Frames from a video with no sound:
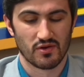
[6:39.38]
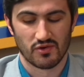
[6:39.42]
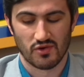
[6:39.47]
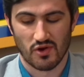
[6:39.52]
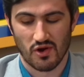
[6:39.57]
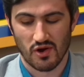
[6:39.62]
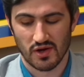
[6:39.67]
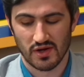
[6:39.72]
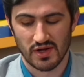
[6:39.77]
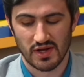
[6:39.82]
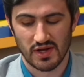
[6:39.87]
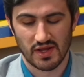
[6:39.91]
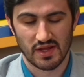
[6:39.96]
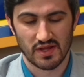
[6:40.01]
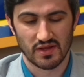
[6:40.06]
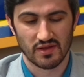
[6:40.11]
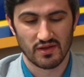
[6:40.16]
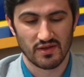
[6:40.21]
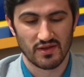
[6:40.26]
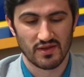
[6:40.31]

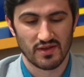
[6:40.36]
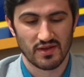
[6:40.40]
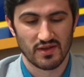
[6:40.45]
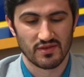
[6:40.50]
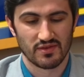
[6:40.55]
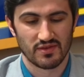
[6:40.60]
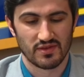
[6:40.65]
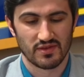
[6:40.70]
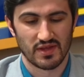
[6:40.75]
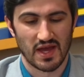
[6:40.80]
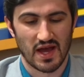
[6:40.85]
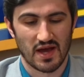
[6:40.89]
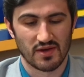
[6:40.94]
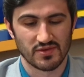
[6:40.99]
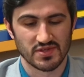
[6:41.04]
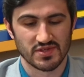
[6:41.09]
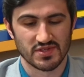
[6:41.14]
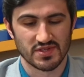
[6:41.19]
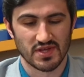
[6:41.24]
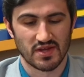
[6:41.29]
targeting the
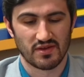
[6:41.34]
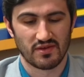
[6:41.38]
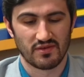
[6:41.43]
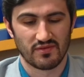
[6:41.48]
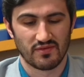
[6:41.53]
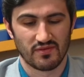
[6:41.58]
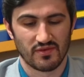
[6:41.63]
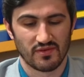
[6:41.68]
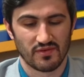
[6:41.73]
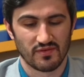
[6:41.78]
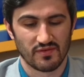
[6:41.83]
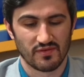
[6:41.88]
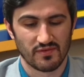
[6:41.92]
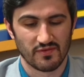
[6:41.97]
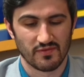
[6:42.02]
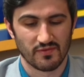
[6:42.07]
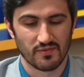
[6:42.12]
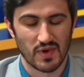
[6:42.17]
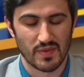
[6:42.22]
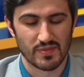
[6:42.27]
House and Senate
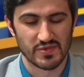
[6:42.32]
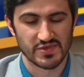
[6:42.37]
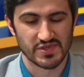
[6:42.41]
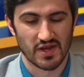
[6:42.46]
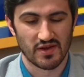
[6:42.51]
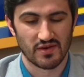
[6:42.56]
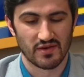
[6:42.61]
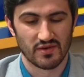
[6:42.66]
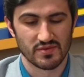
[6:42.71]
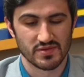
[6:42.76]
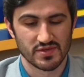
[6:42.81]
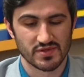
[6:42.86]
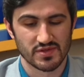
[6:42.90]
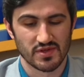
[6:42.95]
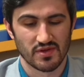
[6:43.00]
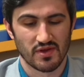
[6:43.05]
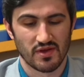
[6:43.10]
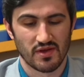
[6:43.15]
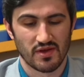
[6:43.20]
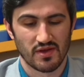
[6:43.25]

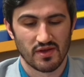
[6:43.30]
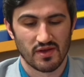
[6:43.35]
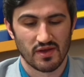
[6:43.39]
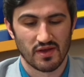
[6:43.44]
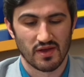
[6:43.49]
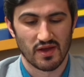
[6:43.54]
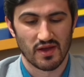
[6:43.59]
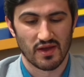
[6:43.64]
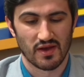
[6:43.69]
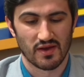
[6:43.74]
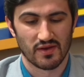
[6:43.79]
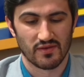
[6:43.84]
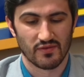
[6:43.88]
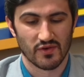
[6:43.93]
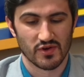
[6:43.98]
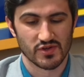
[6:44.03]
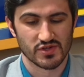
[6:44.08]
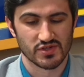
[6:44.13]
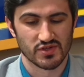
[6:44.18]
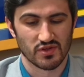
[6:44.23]
representatives and
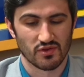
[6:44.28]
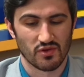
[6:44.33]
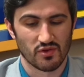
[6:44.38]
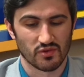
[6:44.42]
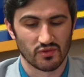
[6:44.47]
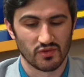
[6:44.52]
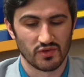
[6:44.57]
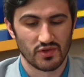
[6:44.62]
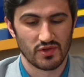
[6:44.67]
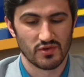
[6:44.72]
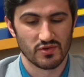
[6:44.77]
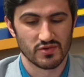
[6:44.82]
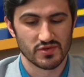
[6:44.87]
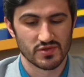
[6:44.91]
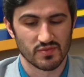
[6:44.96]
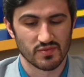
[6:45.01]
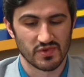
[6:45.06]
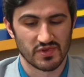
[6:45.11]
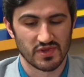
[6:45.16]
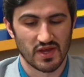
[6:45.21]
versions of local
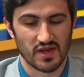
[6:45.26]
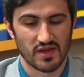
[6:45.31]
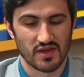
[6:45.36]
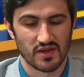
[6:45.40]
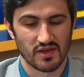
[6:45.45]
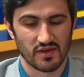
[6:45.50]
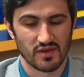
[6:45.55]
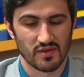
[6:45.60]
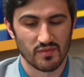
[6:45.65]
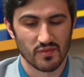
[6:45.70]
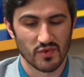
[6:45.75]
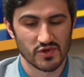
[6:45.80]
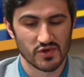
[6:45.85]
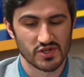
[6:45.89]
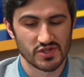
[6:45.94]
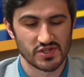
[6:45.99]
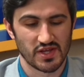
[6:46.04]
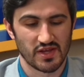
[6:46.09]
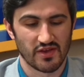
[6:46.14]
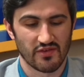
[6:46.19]
news with a
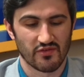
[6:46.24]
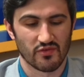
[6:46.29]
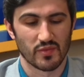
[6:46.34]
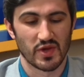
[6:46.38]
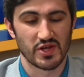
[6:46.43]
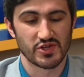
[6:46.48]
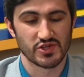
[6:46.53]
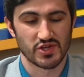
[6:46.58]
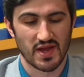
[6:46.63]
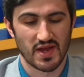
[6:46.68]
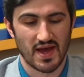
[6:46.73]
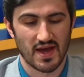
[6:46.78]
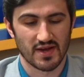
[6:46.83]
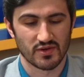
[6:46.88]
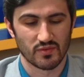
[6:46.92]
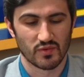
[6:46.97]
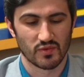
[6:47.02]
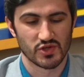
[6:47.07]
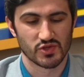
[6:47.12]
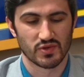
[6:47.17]
Emergency Information
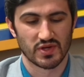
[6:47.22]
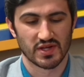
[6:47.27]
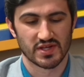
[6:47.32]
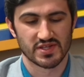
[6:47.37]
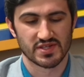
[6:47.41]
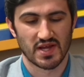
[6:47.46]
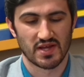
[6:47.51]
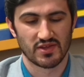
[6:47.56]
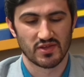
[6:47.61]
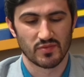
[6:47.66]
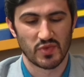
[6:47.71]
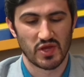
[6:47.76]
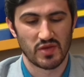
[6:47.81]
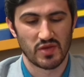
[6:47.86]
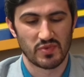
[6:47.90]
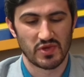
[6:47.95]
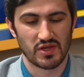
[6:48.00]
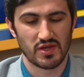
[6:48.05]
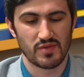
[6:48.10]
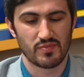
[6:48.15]
Act, which would extend the
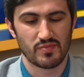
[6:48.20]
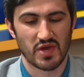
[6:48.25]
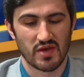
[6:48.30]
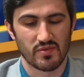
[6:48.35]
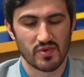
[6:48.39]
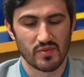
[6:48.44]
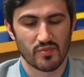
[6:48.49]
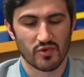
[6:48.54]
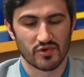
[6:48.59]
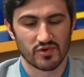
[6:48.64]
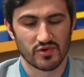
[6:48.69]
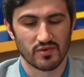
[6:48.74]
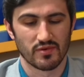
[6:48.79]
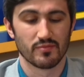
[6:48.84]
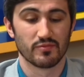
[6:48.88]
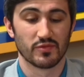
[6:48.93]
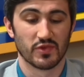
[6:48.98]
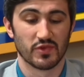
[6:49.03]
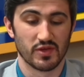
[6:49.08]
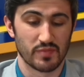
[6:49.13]
PPE payment per,
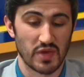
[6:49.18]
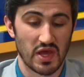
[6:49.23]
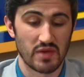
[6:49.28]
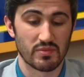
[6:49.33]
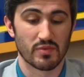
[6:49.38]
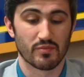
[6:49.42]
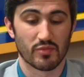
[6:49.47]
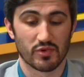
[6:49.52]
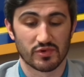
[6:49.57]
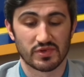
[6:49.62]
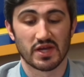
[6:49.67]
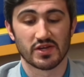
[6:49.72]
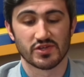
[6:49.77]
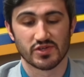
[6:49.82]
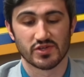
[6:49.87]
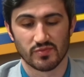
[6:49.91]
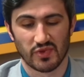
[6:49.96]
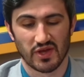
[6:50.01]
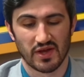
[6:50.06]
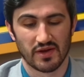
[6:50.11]
the payment
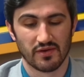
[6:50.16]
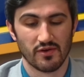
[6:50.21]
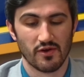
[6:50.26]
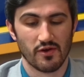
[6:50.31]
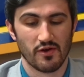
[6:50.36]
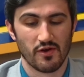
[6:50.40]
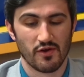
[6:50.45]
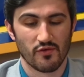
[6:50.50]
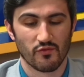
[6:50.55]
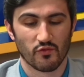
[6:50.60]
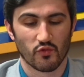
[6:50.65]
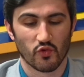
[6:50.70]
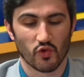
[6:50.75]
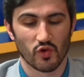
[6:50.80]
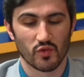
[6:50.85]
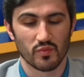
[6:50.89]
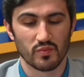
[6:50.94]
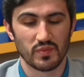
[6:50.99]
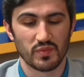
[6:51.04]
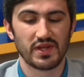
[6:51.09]
protection plan
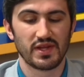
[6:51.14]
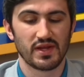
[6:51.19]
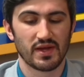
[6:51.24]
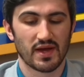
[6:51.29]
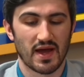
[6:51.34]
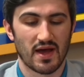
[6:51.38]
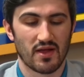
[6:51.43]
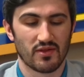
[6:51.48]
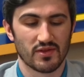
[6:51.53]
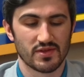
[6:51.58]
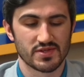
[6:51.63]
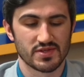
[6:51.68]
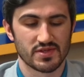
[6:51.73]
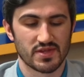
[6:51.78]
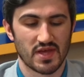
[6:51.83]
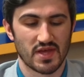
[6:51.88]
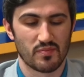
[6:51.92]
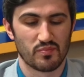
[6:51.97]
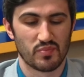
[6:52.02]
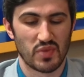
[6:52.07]
for media outlets
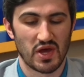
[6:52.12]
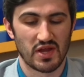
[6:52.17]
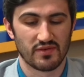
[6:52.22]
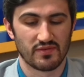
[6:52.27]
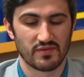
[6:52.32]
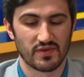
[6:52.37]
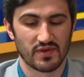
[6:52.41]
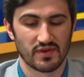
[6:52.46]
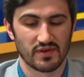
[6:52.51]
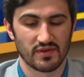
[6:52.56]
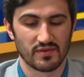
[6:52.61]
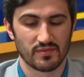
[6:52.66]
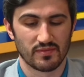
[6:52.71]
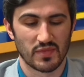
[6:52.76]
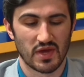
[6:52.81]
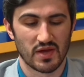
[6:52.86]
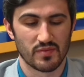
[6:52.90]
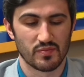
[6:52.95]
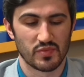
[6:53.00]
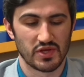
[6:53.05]
that benefit
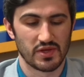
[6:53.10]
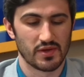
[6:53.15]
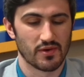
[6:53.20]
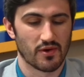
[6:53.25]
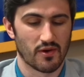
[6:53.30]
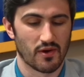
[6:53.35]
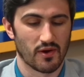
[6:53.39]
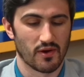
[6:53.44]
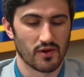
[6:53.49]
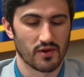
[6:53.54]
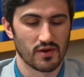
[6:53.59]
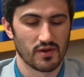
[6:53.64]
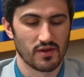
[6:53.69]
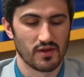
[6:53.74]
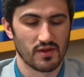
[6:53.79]
NPR.